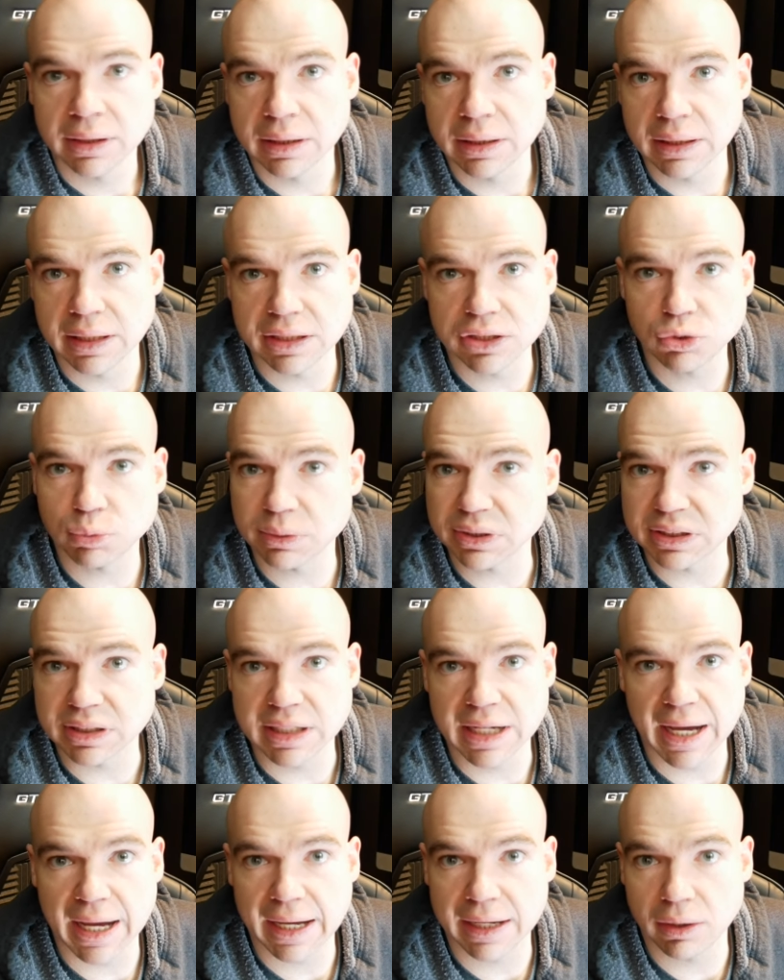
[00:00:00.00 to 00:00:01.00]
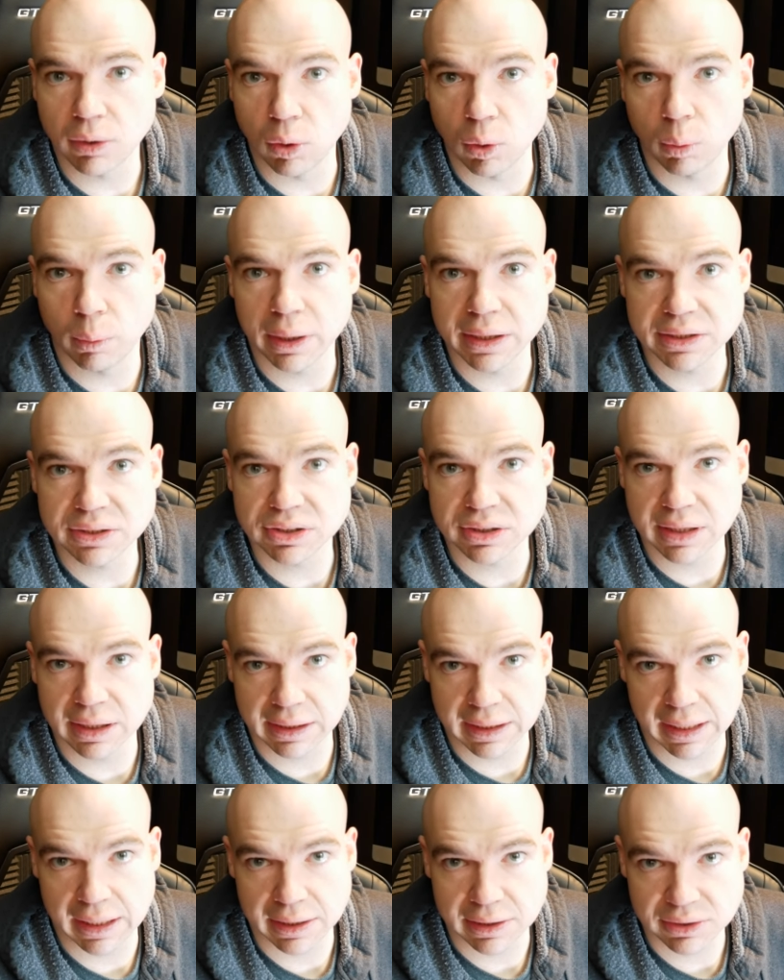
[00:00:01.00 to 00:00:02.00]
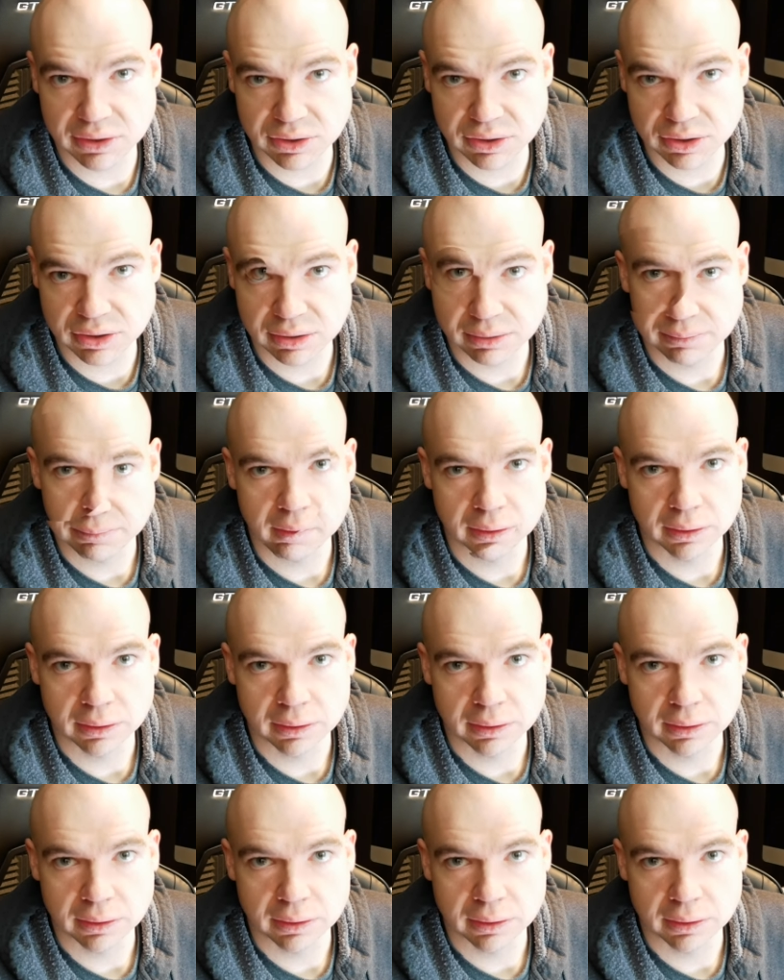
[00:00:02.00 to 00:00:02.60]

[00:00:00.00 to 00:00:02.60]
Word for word: this was not always the case.